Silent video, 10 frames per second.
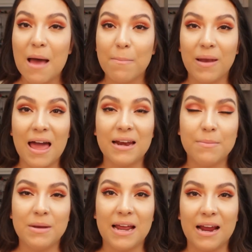
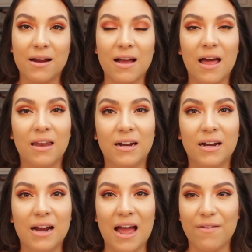platinum in hair
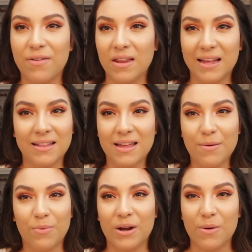color, I feel like
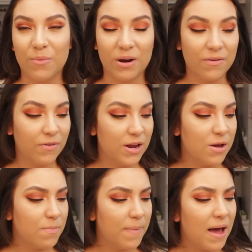it wouldn't work for
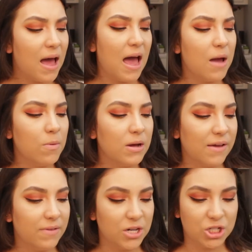you, but I will
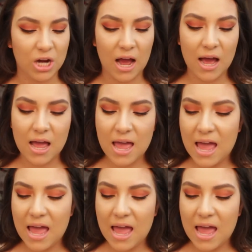give it a shot